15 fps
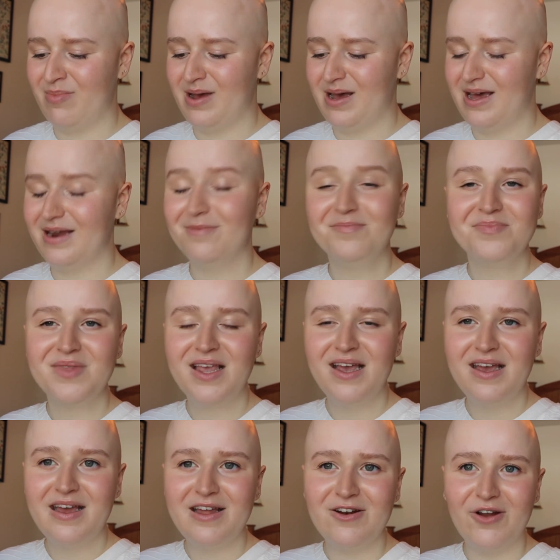but
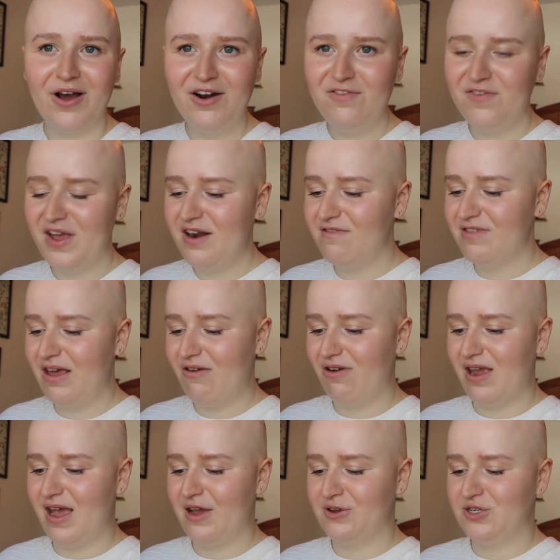not a fan of that
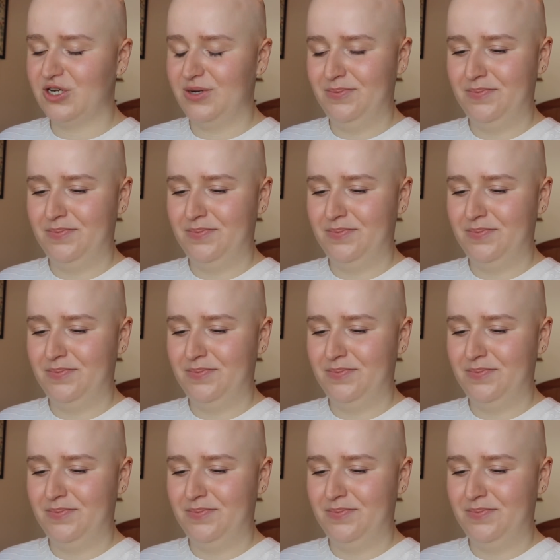reaction.